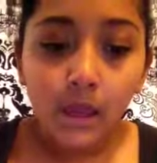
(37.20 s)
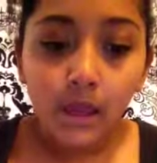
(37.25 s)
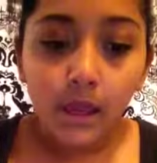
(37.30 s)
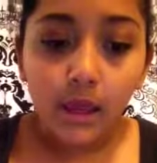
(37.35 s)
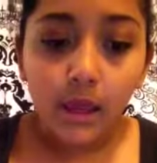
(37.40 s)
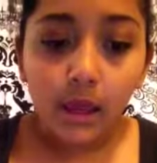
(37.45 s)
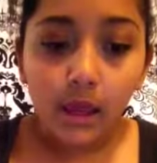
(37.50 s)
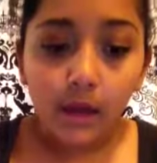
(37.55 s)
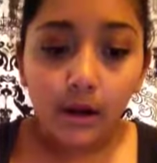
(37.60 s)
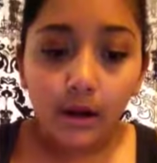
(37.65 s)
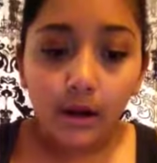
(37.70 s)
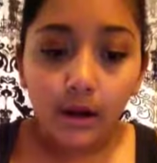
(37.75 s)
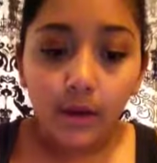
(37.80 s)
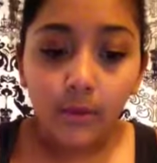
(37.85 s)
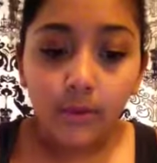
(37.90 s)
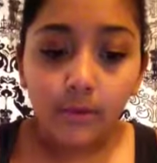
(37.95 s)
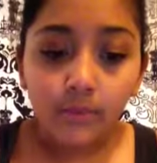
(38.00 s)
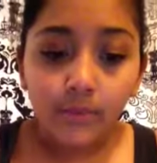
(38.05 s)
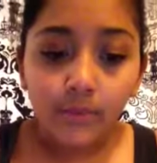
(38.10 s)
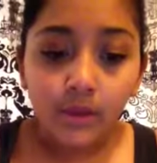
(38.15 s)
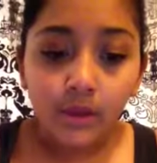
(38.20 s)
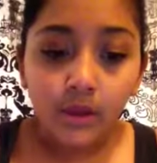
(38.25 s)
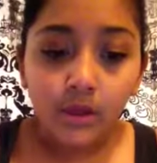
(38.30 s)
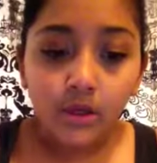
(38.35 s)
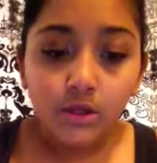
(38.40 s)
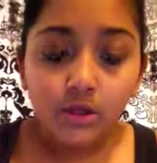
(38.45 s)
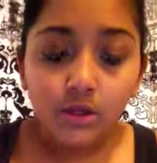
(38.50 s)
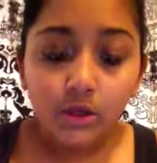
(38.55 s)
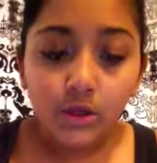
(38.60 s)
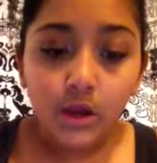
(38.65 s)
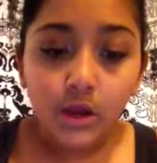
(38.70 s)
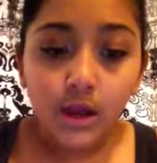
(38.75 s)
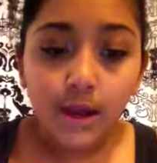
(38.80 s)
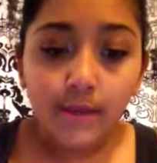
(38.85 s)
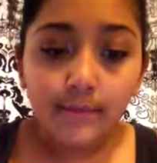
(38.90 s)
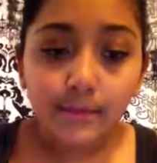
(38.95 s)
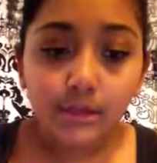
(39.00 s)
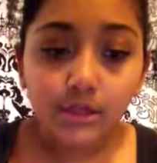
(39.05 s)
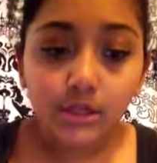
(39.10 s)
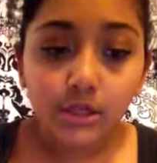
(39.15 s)
And so
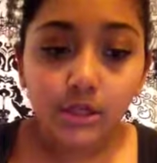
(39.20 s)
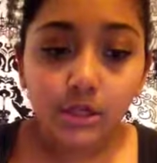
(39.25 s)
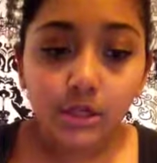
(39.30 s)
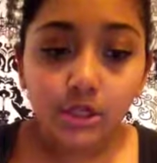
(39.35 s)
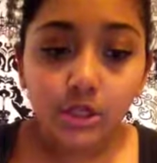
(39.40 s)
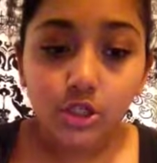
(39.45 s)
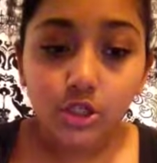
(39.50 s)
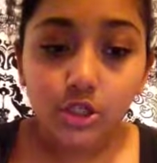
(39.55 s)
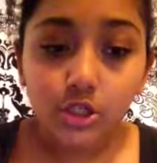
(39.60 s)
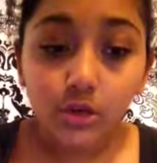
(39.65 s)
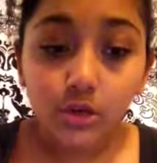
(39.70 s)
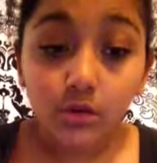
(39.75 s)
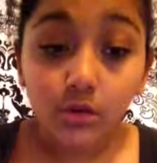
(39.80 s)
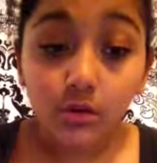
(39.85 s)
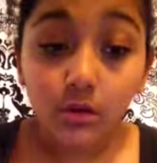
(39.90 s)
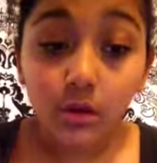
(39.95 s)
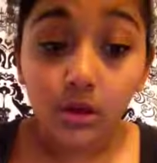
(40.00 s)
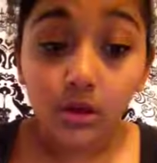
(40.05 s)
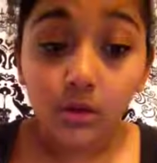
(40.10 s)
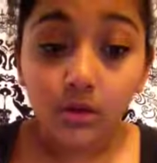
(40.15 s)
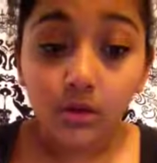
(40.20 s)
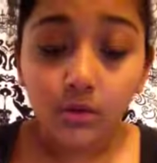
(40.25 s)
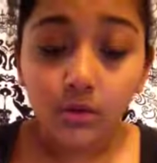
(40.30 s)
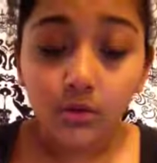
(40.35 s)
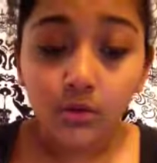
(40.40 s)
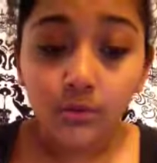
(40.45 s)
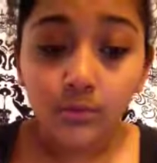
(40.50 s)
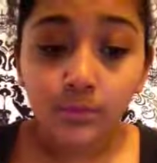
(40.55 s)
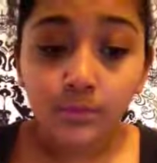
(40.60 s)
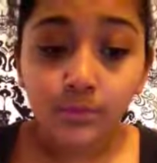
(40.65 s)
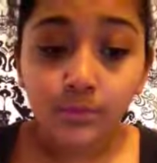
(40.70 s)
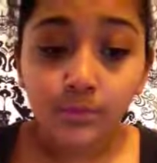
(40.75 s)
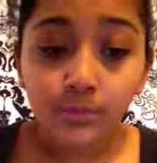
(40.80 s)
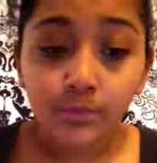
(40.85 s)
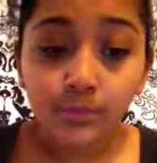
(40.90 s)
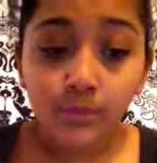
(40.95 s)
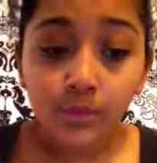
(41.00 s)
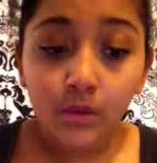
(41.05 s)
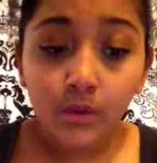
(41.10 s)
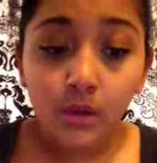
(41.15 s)
I'm just gonna show you
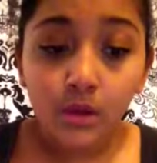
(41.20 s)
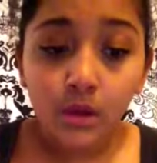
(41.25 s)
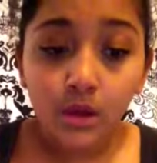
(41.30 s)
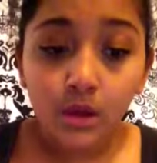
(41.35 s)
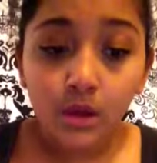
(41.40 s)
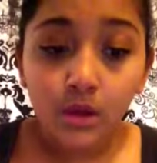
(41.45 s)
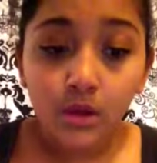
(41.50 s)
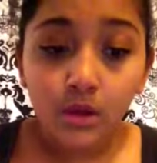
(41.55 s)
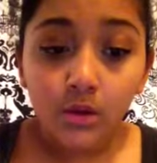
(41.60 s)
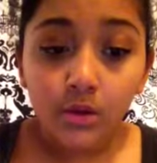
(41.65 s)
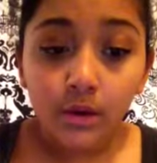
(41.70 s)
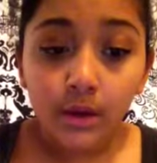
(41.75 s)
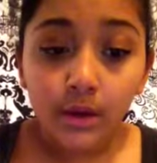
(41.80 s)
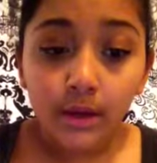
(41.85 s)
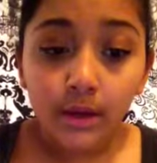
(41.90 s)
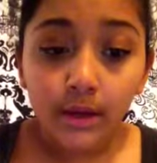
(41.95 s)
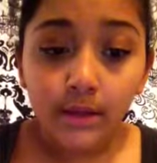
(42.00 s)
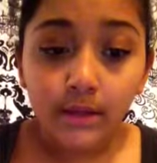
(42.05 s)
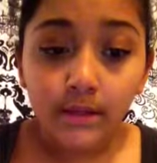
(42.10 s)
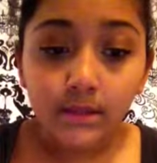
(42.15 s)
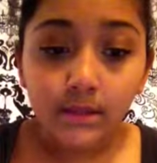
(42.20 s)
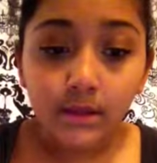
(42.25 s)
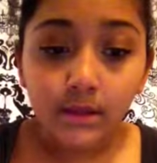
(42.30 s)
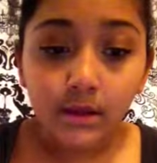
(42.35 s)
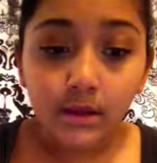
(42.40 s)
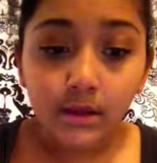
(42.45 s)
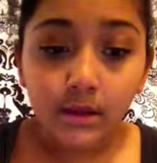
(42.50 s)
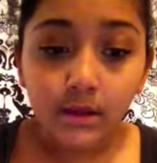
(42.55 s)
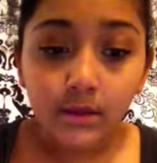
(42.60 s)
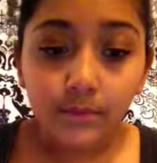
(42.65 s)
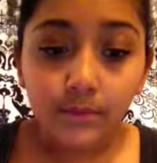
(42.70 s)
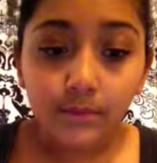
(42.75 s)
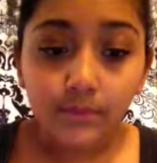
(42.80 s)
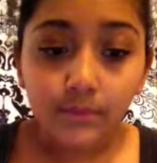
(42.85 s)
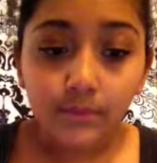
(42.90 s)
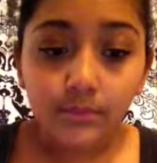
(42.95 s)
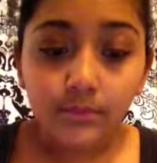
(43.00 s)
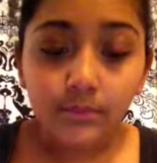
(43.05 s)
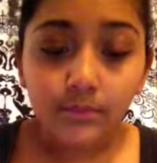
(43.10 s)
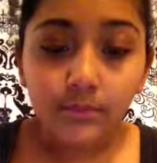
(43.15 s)
guys.
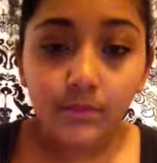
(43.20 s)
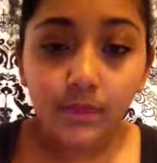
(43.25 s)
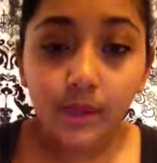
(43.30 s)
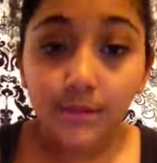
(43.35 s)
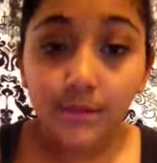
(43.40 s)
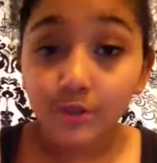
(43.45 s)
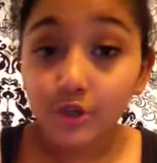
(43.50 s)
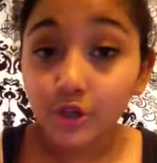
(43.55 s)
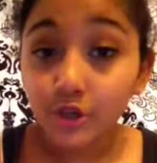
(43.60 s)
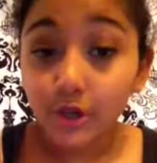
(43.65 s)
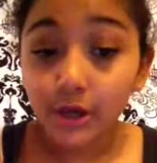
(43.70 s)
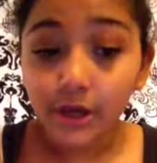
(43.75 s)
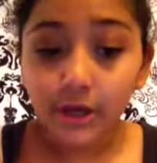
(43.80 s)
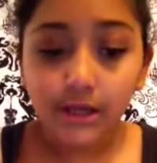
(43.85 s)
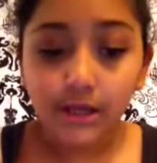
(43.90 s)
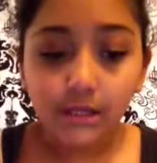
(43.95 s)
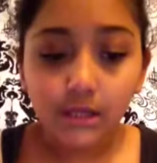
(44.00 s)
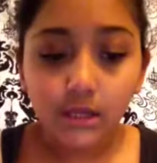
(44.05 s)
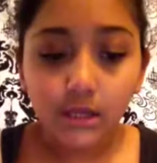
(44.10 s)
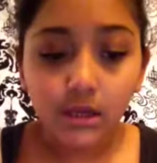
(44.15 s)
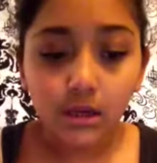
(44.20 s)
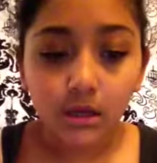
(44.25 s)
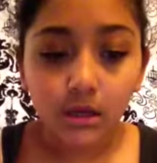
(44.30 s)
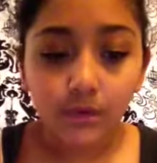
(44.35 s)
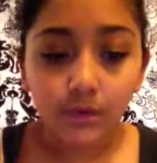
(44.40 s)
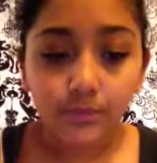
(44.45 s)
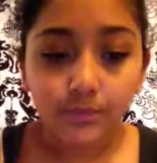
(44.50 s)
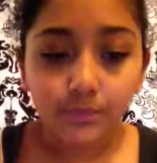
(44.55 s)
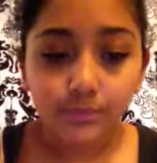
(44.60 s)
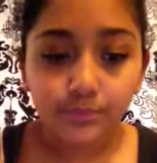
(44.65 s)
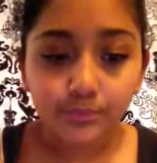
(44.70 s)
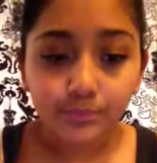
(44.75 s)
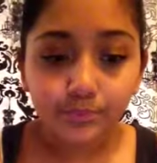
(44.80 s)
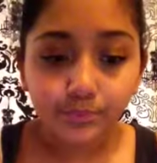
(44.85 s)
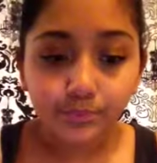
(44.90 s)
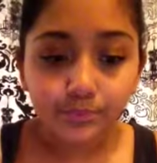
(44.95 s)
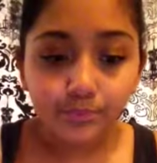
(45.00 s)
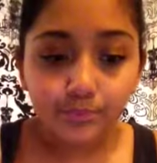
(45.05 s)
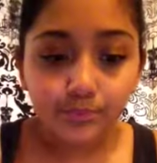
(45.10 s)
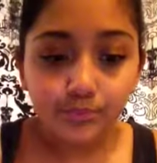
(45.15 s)
I'm gonna show you guys
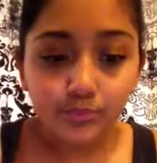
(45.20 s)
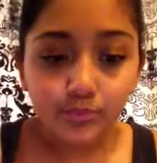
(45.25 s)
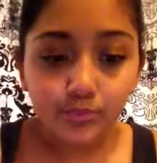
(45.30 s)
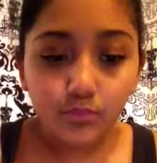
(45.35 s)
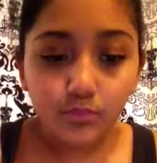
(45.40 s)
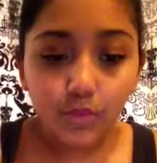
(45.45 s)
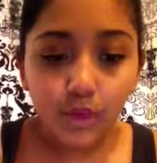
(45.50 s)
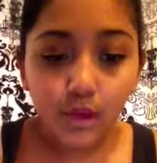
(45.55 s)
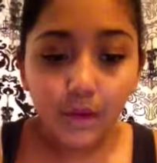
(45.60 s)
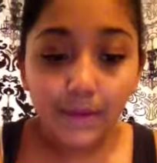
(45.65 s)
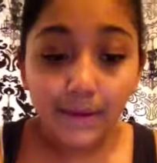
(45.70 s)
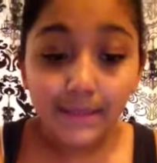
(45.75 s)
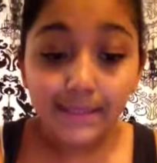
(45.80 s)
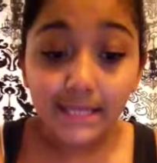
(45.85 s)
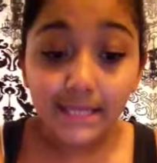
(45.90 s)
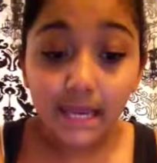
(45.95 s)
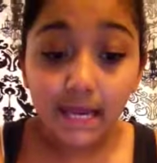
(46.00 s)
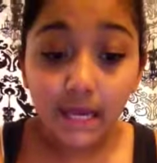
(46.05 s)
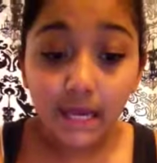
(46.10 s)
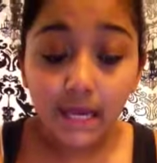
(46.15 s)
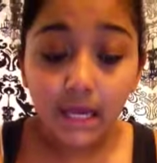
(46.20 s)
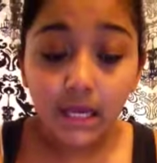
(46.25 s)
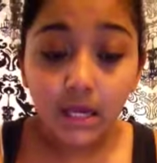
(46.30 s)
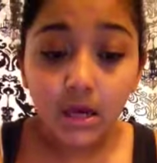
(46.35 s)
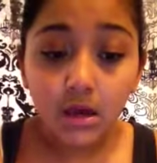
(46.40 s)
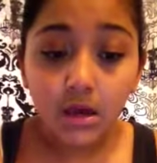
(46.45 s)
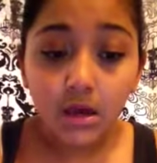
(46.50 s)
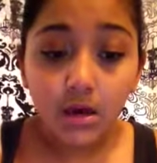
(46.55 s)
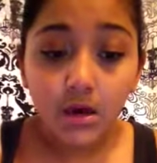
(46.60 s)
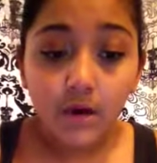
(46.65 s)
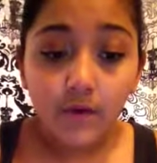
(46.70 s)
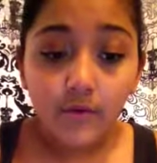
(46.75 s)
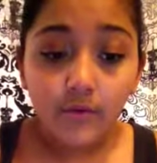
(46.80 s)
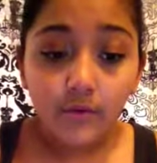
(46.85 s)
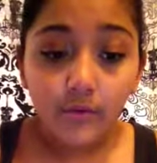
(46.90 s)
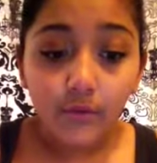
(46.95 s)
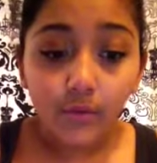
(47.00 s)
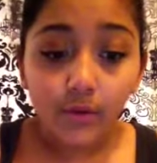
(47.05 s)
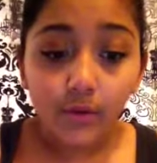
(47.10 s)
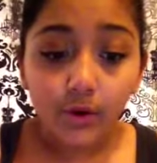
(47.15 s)
my setting
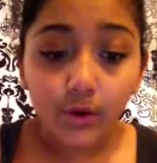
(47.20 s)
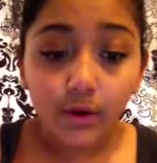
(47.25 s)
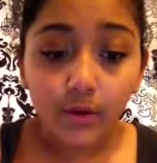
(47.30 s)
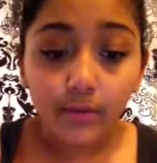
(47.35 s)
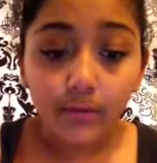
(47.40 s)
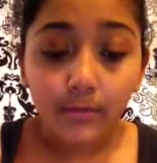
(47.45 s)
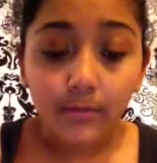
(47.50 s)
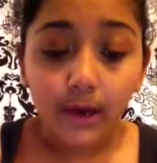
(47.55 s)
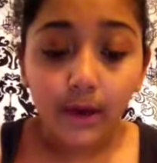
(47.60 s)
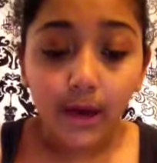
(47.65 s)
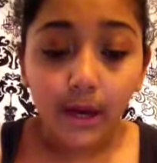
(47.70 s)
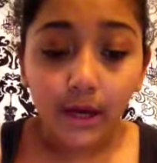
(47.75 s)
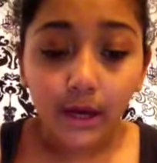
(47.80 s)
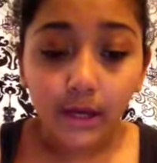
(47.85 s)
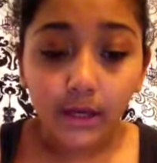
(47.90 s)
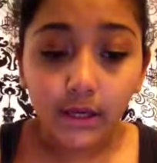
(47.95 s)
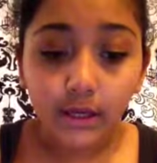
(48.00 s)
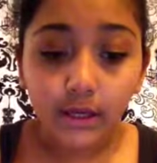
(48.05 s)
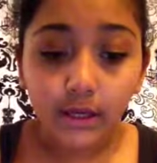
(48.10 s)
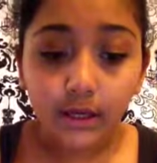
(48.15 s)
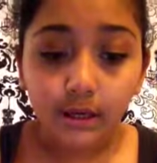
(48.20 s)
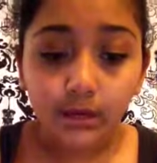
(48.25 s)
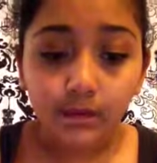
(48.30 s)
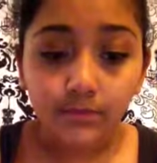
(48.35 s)
for my